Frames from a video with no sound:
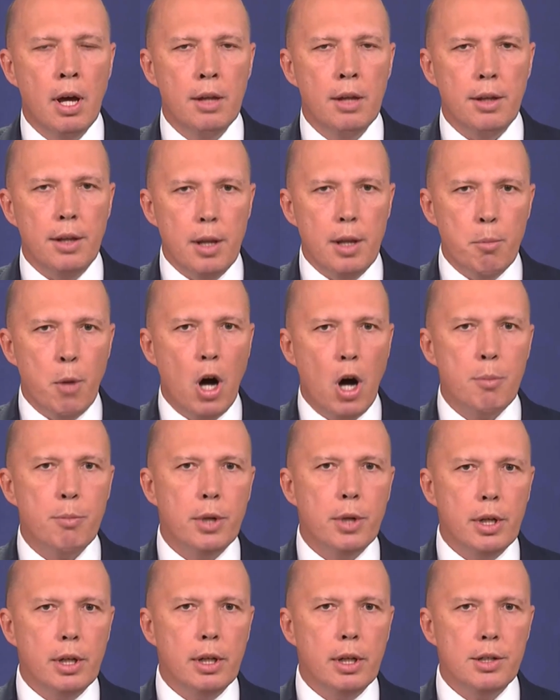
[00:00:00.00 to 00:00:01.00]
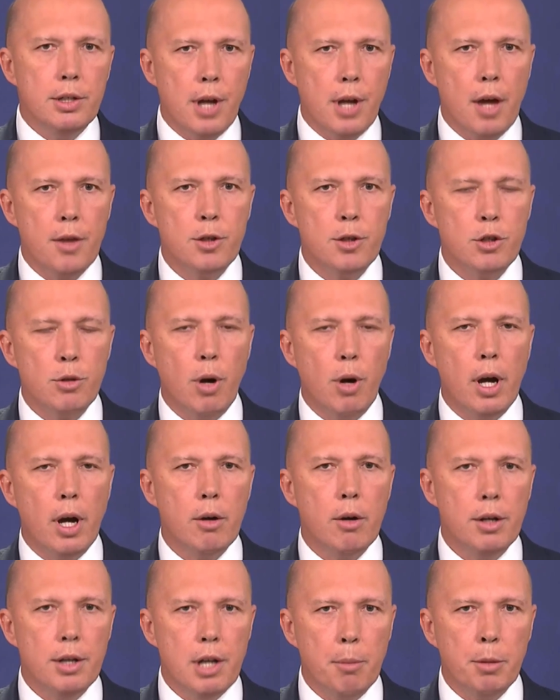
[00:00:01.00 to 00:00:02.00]
than there might be in South
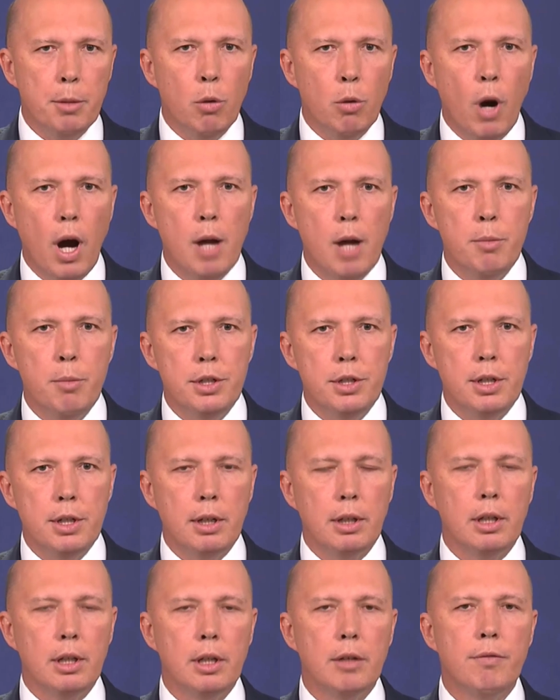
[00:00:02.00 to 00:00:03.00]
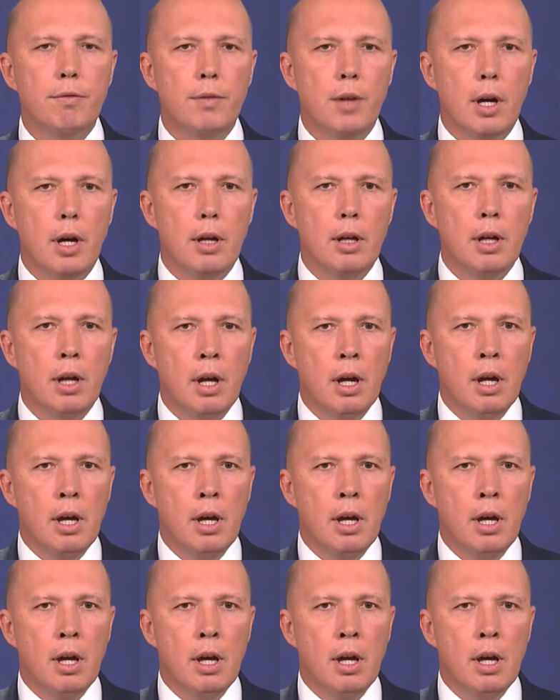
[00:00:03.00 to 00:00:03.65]
Australia and WA, particularly if the